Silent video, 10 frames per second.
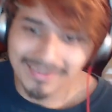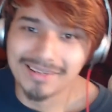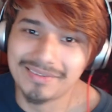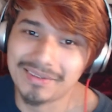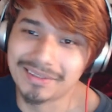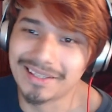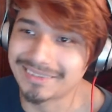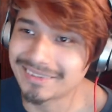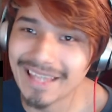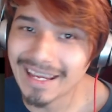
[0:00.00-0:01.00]
the like
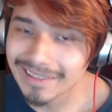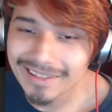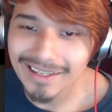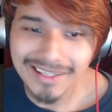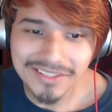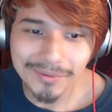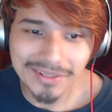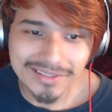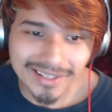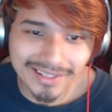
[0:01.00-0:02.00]
nanny, I guess you want to
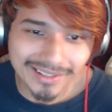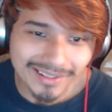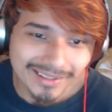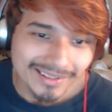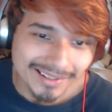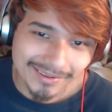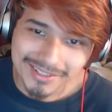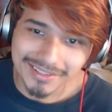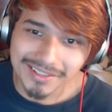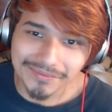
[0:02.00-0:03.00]
say, which I
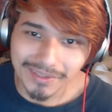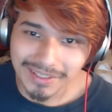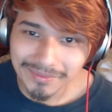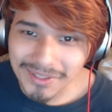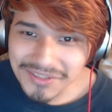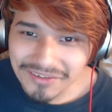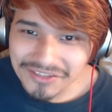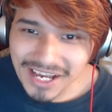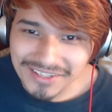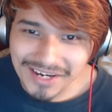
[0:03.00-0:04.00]
think is funny. Plus, you have
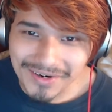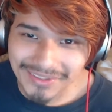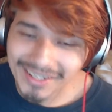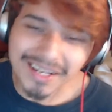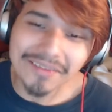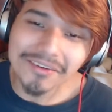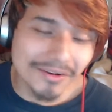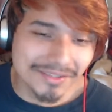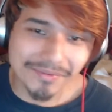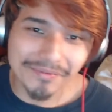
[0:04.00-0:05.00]
Jack Jack right there. I didn't even notice
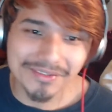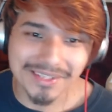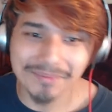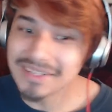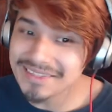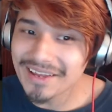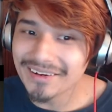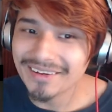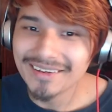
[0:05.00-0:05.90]
him the first time, but he's there.